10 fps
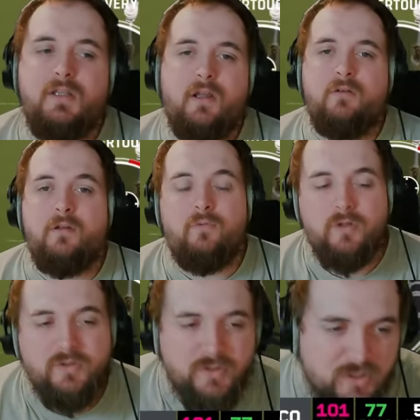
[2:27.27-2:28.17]
don't know
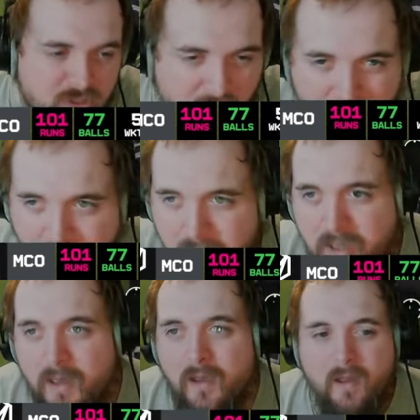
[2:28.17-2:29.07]
what to
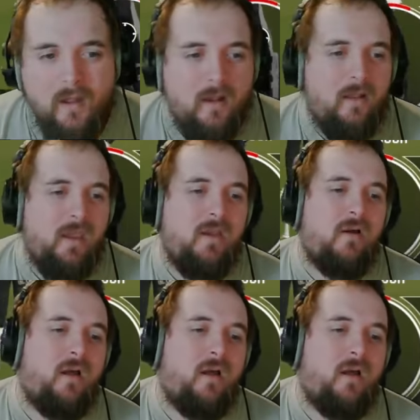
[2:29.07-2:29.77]
say. Like,